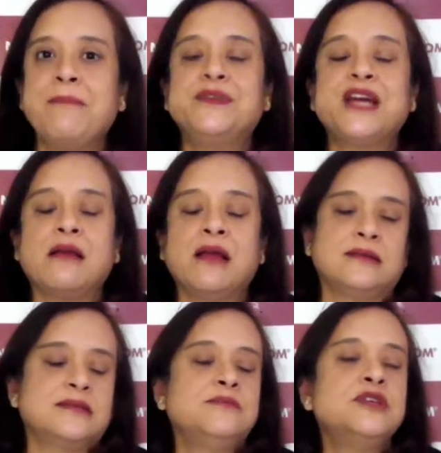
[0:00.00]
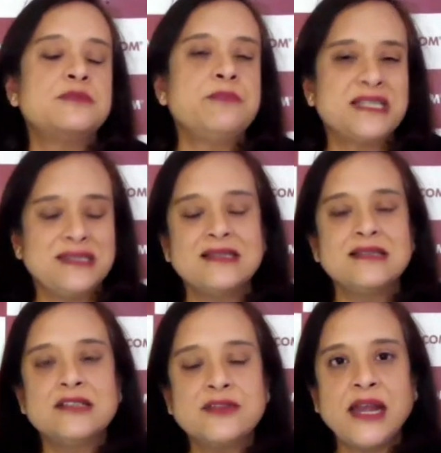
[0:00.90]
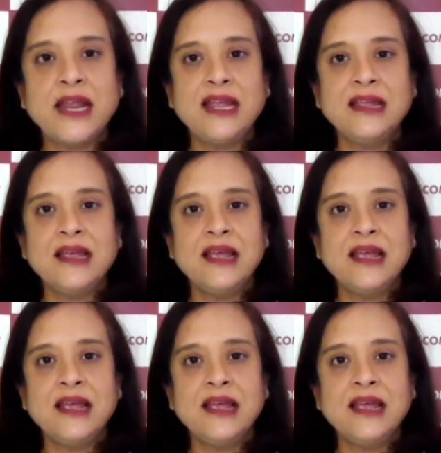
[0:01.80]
kept our customers' businesses running.